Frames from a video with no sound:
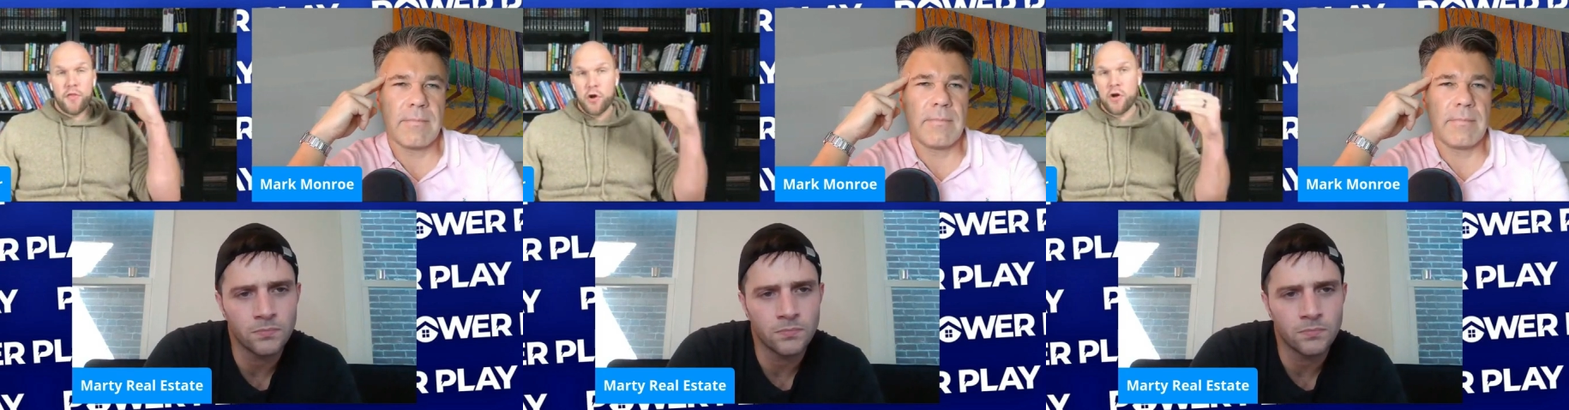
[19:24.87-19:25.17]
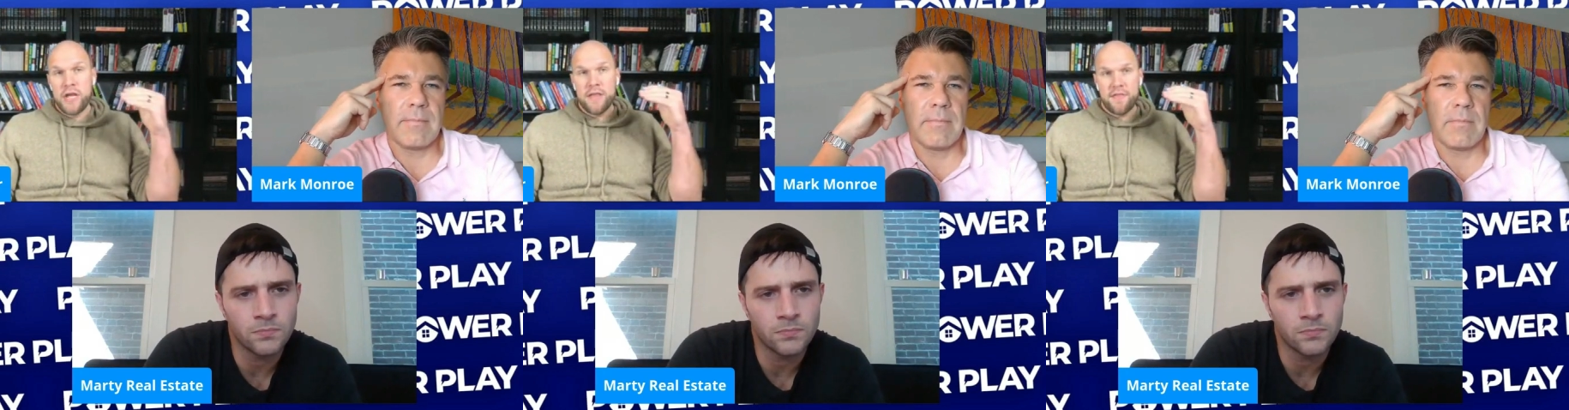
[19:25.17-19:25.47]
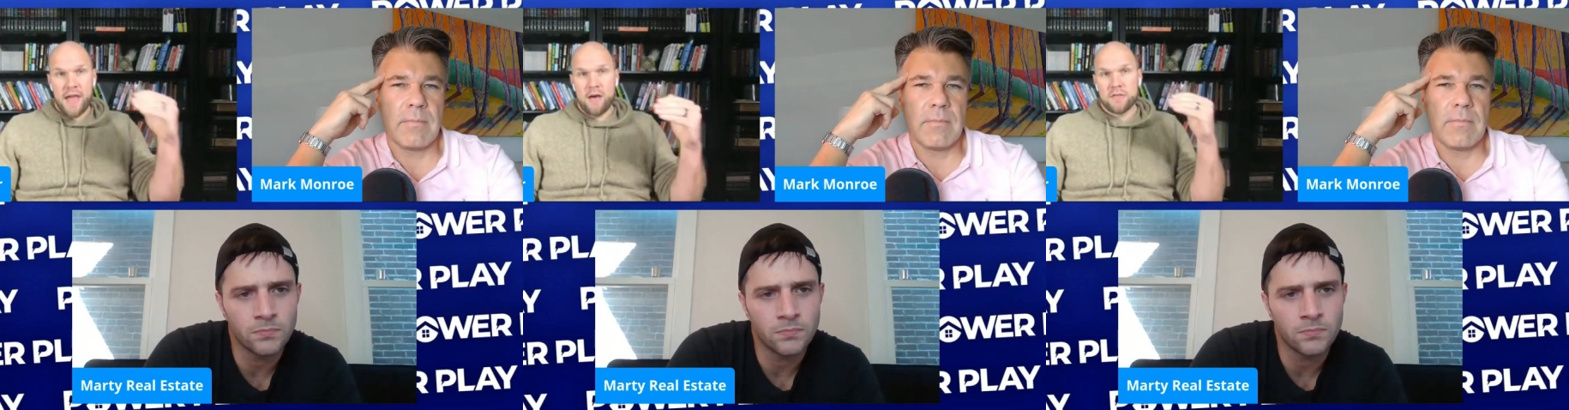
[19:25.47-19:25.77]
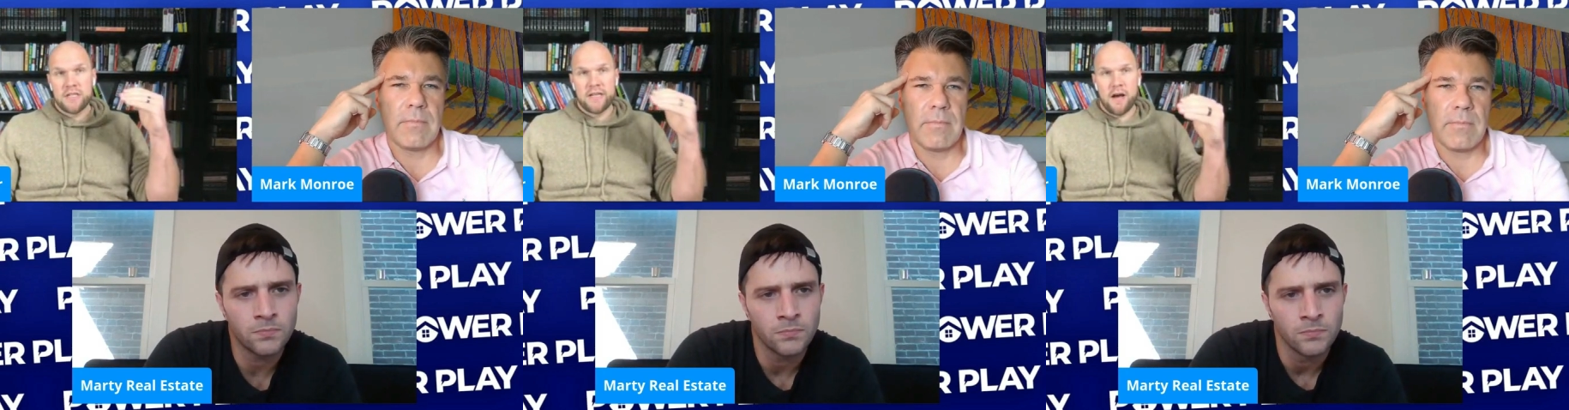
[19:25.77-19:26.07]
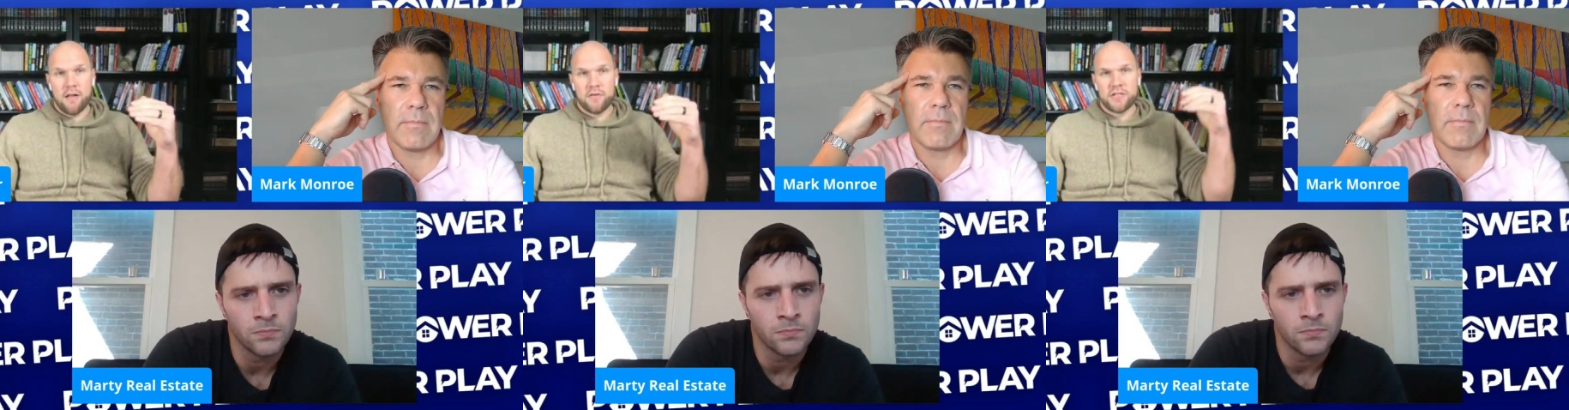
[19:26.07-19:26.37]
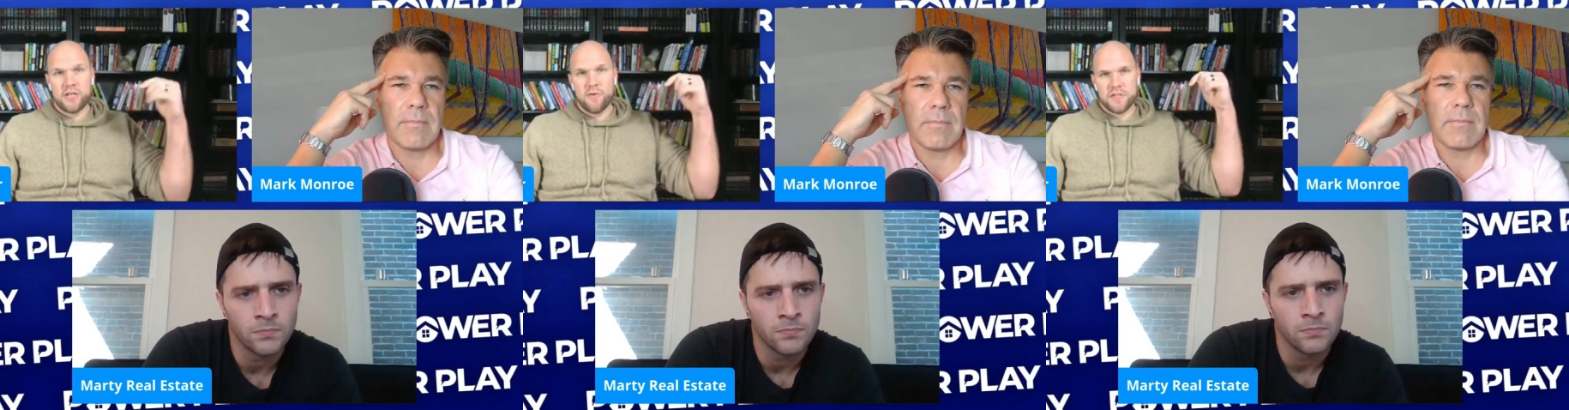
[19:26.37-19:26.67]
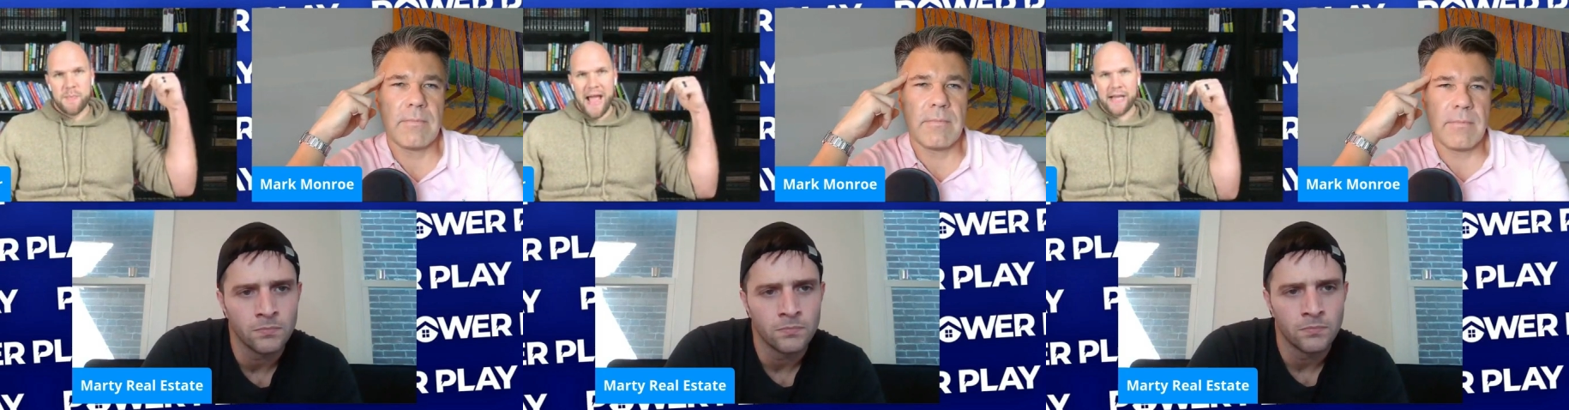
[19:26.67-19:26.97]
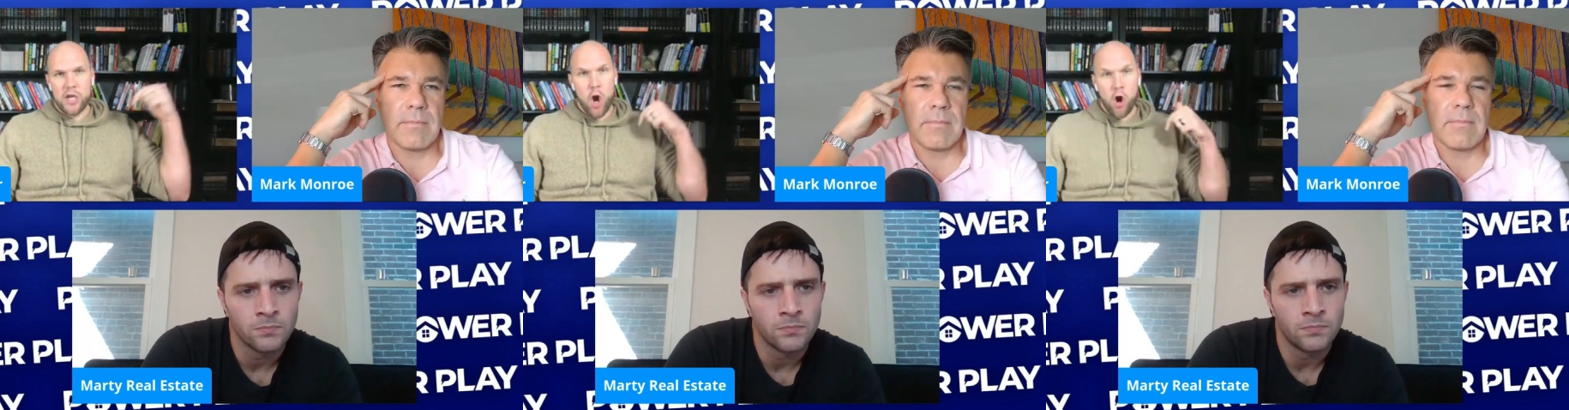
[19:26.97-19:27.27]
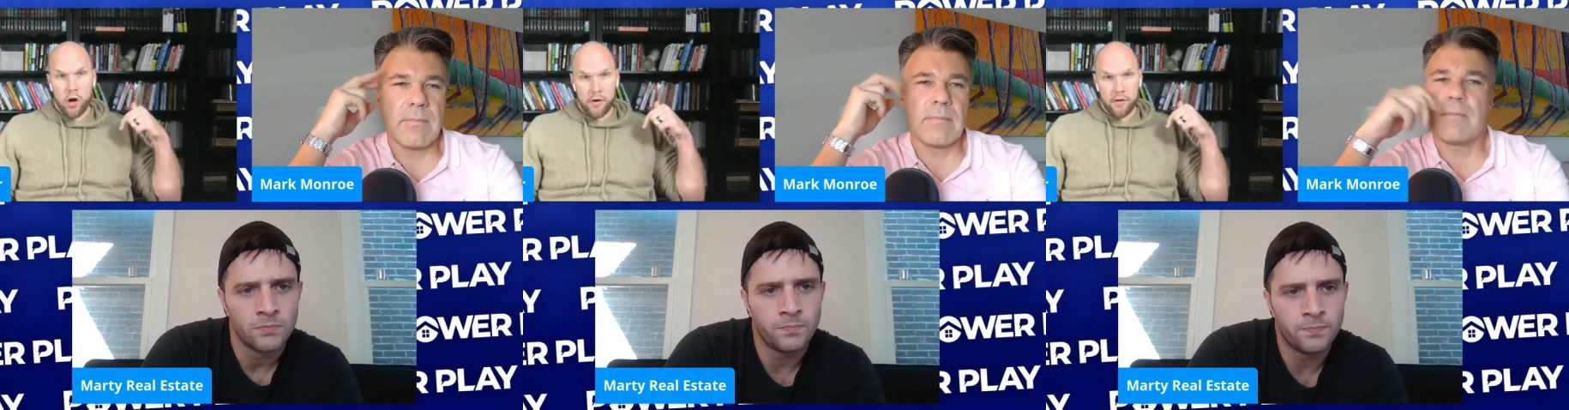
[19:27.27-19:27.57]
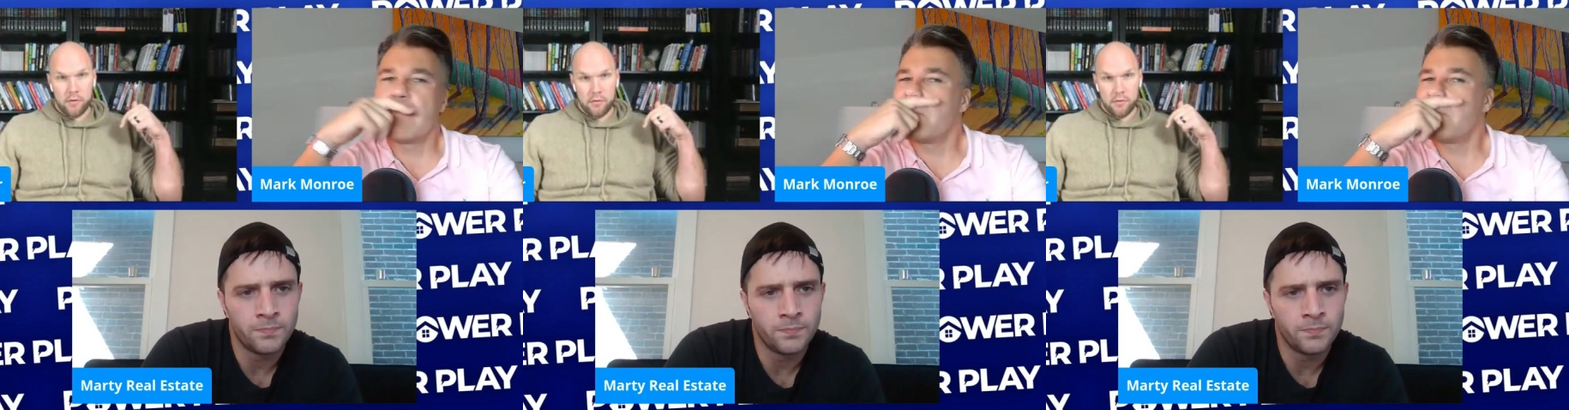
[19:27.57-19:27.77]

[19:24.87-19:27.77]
Speaker 1: $30,000 into his backyard.